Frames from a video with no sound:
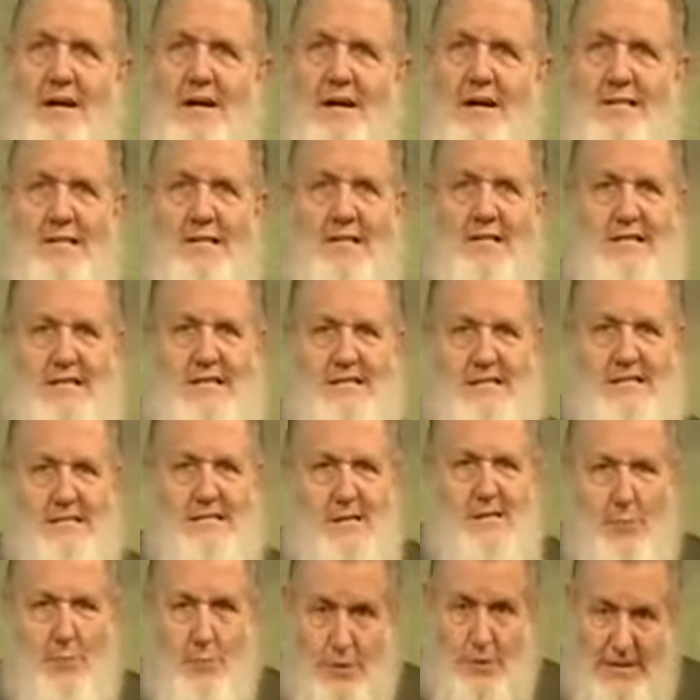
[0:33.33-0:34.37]

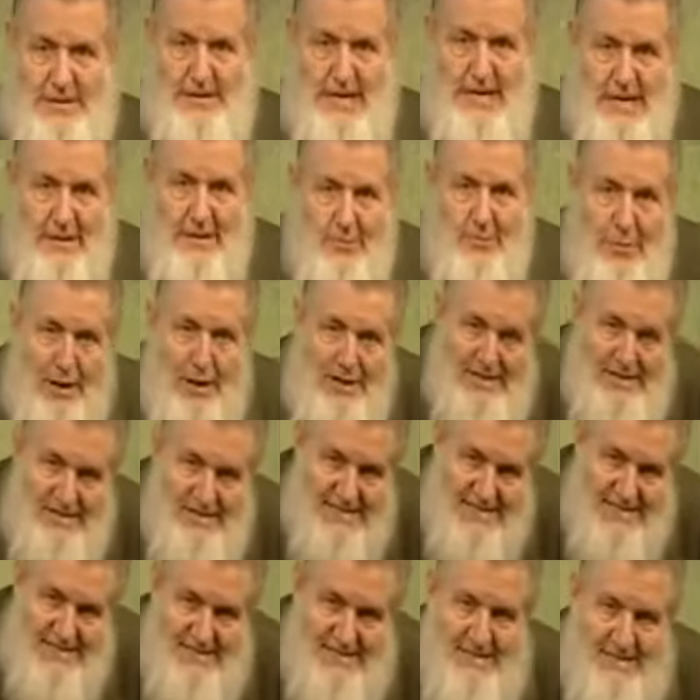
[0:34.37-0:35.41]
incidences that were taking
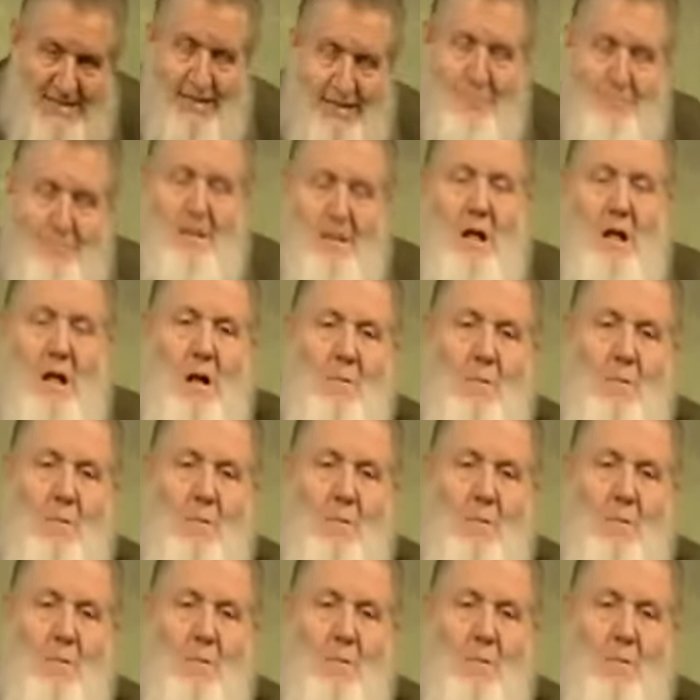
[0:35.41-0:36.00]
place at the time.